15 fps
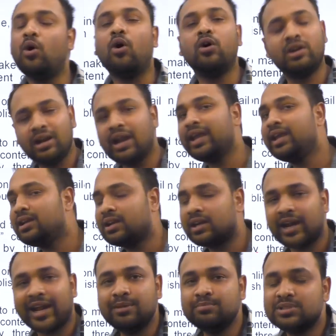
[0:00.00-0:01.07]
online
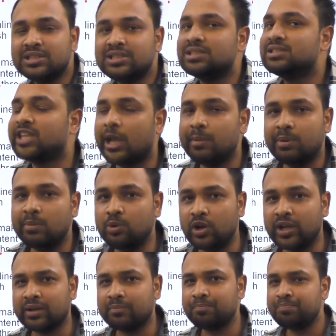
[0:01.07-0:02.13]
crimes such as
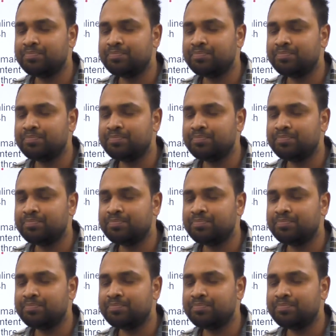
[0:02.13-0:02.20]
cyberbullying,